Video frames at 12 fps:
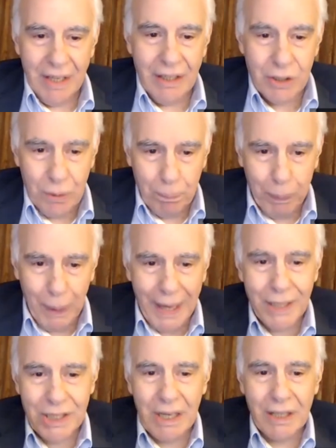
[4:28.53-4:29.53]
is to
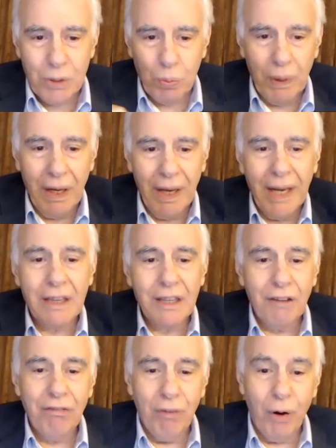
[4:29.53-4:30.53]
place us really at the
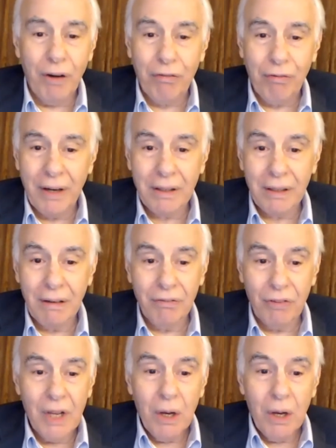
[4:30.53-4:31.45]
forefront of